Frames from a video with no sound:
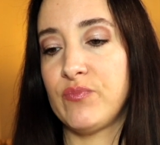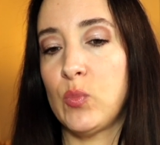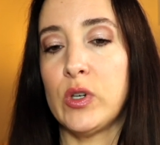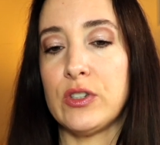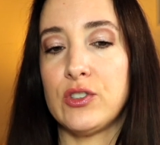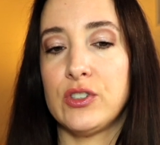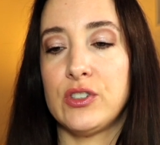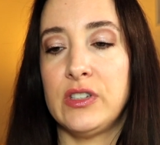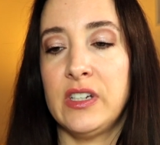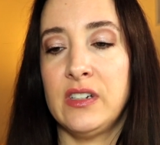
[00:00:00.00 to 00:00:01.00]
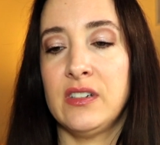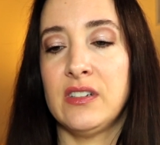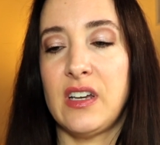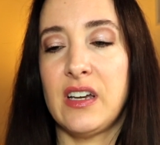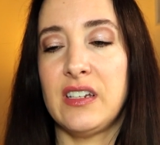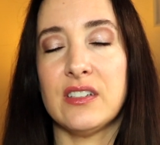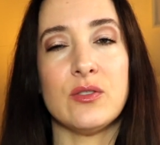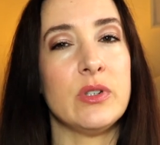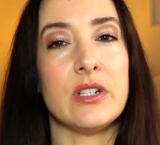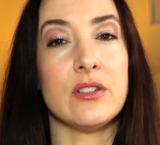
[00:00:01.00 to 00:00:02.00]
which then I
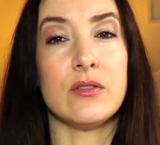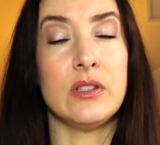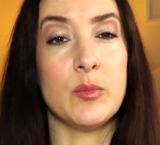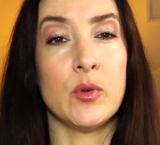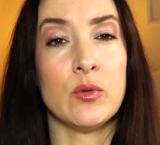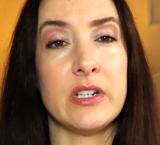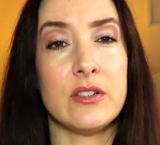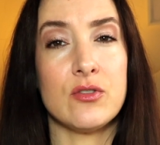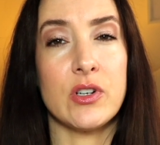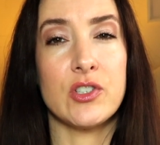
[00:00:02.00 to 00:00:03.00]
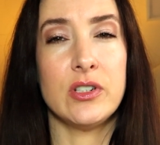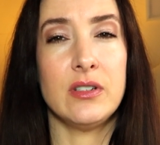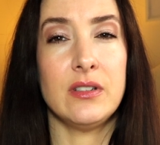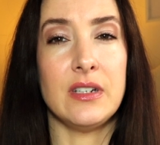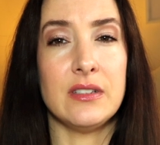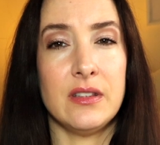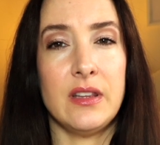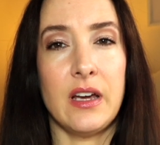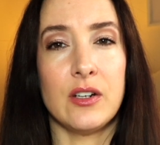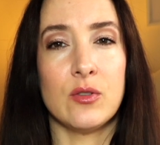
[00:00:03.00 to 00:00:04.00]
guess nipple reconstruction isn't
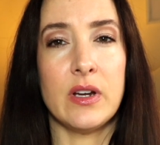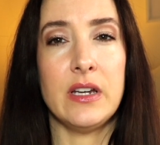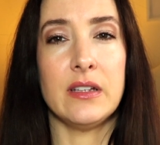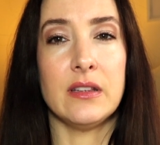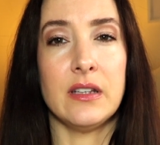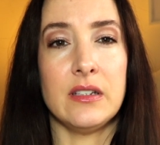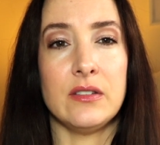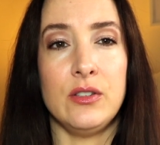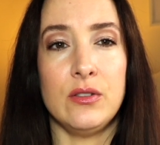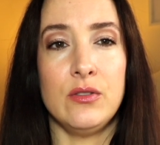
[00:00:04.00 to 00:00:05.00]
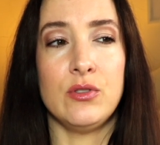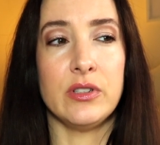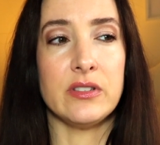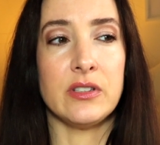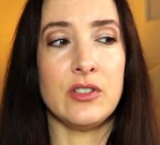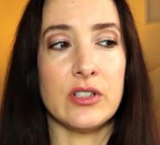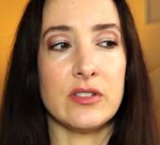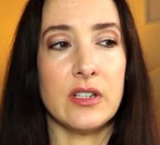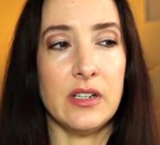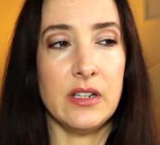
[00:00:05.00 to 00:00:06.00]
that great, and they usually
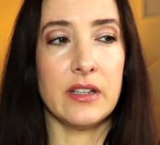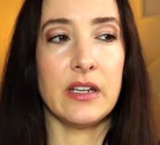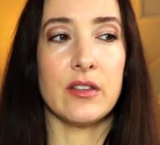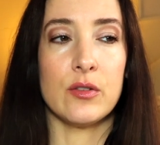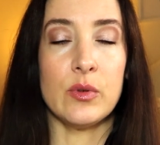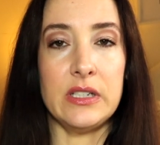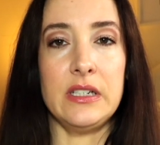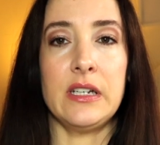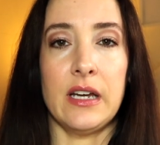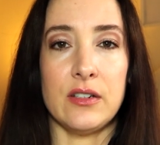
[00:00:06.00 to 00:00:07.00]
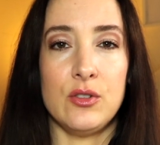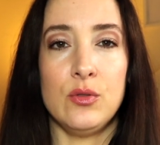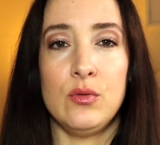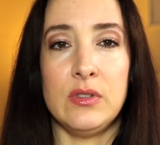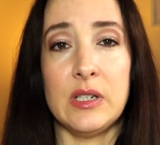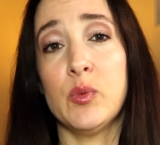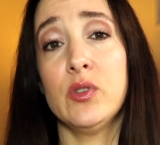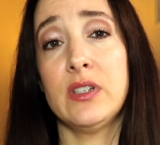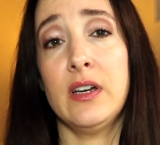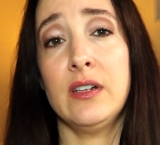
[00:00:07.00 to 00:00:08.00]
suggest getting like 3D tattooed
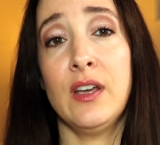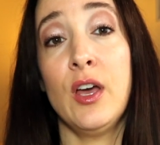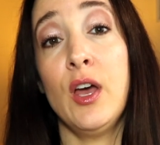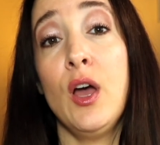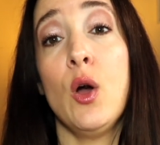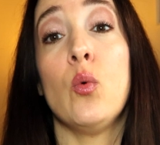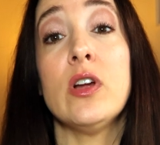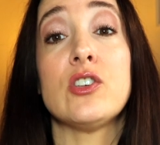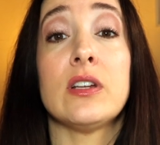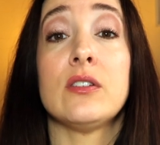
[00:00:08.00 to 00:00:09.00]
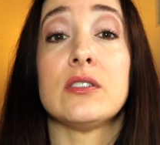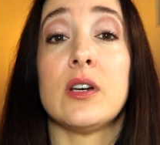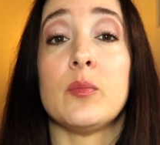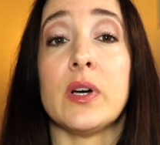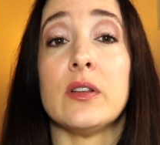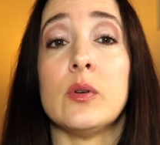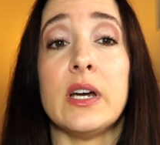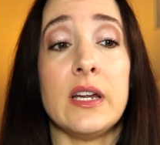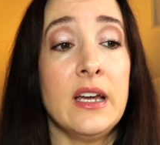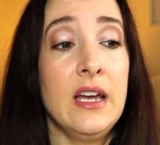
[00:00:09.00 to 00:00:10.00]
nipples on, which I looked up, by the
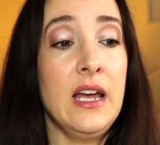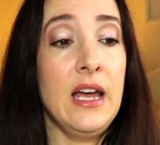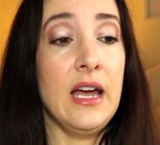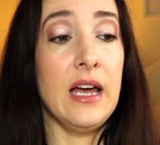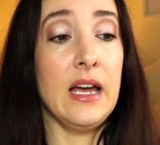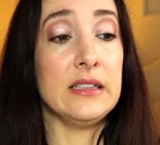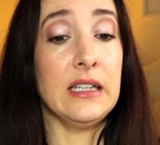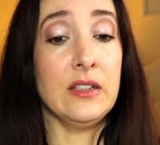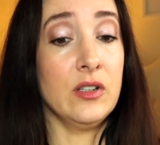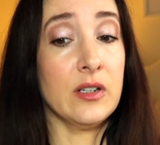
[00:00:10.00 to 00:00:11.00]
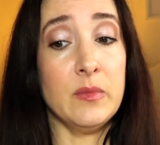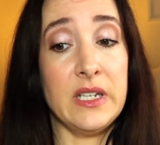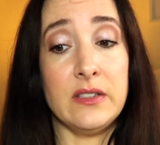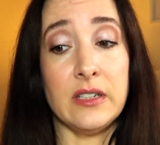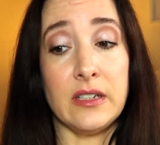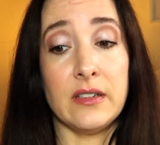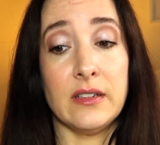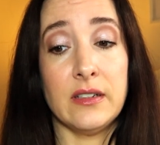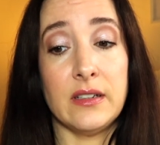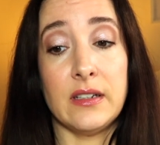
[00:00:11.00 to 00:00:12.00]
way, and they look amazing.
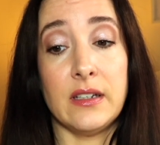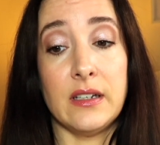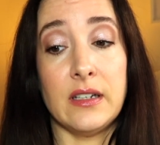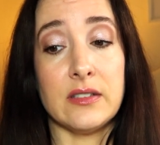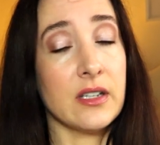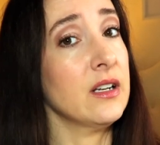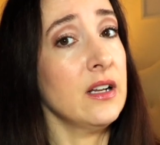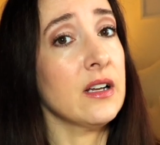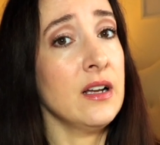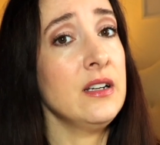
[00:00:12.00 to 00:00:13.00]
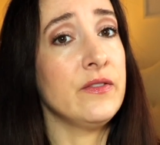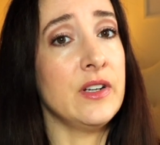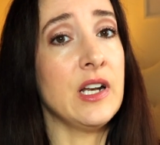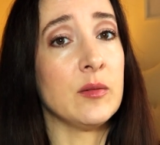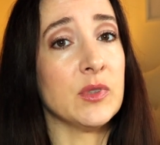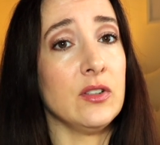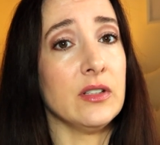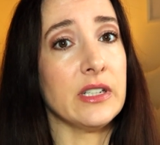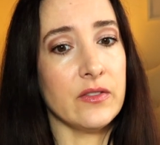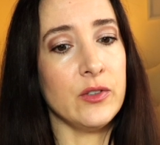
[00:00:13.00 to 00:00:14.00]
It's kind of phenomenal,
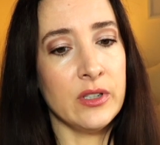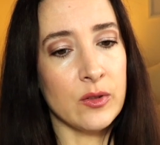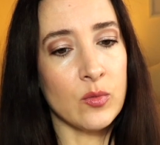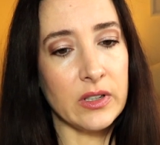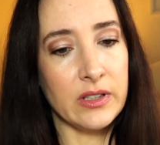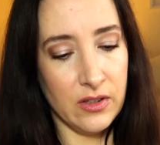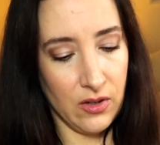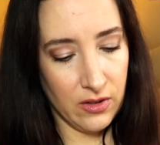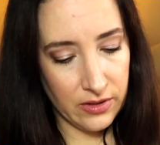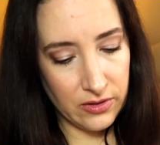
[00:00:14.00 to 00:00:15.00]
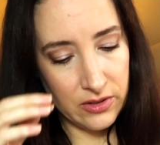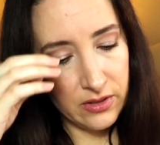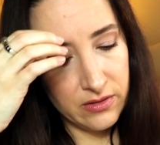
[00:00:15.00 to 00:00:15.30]
like if you get a really good artist.